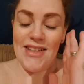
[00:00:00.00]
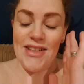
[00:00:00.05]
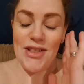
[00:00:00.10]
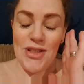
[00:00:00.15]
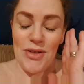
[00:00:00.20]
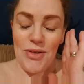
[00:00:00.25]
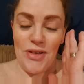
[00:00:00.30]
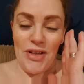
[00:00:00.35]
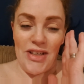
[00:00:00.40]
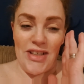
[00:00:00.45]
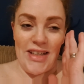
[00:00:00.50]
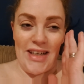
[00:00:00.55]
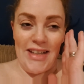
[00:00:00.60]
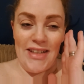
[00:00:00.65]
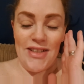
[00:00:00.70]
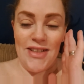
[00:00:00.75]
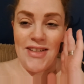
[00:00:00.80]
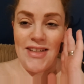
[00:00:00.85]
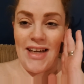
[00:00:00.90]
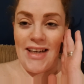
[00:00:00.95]
So not
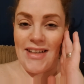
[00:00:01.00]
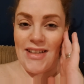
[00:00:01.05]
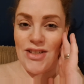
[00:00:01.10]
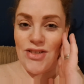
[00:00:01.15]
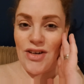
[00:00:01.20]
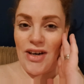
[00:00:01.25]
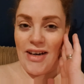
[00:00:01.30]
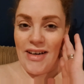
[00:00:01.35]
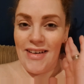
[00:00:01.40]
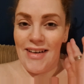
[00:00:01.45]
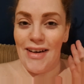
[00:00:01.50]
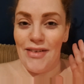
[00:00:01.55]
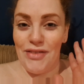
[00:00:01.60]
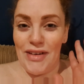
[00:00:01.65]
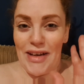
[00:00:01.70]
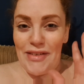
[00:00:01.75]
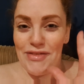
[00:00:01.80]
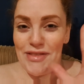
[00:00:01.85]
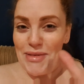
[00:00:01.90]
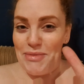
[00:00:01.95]
tired. So Daddy's trying. I've
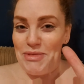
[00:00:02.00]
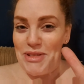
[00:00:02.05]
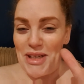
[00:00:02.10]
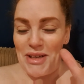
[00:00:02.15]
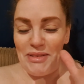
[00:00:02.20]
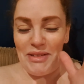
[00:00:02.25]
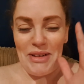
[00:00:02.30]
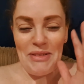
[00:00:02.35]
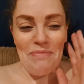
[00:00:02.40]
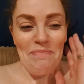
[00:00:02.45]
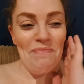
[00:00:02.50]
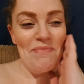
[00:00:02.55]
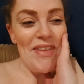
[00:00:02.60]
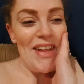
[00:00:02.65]
left him to it.